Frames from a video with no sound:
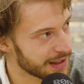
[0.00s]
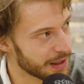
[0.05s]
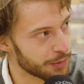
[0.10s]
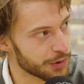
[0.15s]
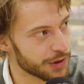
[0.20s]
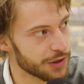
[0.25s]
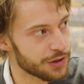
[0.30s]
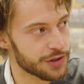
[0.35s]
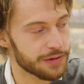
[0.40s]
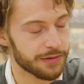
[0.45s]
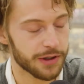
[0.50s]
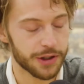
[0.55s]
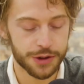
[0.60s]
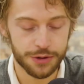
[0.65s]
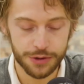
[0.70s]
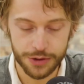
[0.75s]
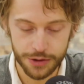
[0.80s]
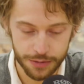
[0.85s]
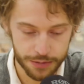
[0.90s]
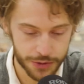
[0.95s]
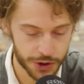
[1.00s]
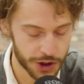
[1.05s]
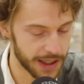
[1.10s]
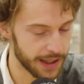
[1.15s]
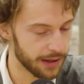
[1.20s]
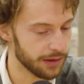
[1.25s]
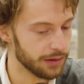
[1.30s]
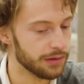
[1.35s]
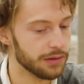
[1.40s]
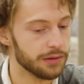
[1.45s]
couple years of our YouTube
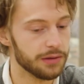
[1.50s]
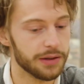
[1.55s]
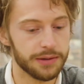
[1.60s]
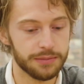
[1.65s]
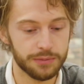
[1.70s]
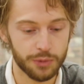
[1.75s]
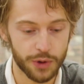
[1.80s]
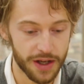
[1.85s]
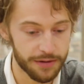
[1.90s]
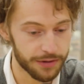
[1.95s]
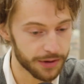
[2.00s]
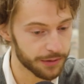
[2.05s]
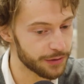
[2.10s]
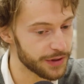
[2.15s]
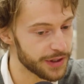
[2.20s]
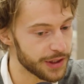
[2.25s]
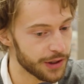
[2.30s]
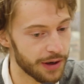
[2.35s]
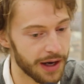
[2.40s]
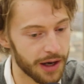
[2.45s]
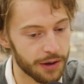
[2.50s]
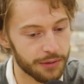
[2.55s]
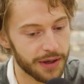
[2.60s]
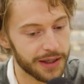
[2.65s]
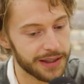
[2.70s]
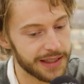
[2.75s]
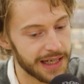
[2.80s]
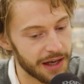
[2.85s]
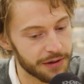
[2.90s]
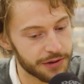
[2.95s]
channel, and we have a video out
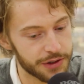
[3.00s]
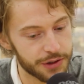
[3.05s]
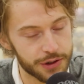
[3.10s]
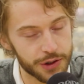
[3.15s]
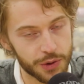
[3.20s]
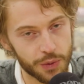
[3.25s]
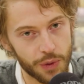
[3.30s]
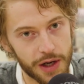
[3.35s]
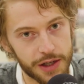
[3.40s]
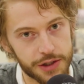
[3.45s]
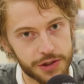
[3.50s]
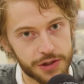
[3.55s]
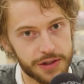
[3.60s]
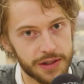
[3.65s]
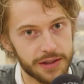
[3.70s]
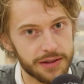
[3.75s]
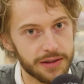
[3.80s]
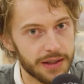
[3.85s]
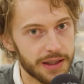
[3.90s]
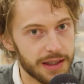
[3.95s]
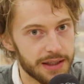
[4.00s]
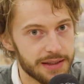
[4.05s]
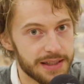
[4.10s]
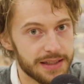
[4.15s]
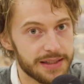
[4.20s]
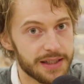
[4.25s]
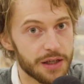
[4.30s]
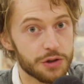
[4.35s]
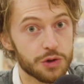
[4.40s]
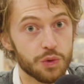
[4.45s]
right now that you can watch that
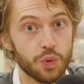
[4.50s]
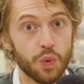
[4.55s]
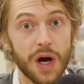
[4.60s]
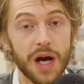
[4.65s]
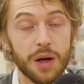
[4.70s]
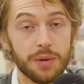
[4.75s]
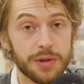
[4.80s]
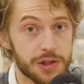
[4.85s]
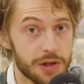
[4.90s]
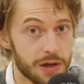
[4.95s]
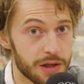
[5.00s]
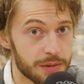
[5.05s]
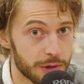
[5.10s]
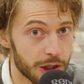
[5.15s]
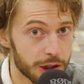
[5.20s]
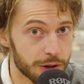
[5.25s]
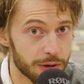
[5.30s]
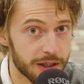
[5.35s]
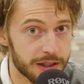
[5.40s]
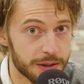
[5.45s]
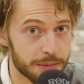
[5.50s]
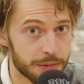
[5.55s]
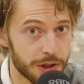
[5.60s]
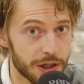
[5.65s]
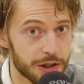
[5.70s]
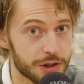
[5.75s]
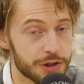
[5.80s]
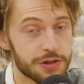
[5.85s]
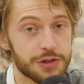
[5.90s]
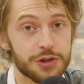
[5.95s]
details why we started Mark Rodney
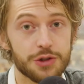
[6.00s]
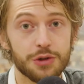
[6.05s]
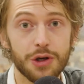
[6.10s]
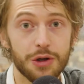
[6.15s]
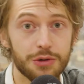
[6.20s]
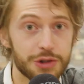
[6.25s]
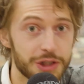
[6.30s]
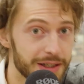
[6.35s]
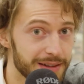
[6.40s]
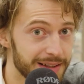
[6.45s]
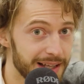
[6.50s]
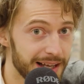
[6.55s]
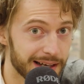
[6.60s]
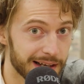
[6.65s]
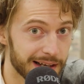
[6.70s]
Productions. So go check that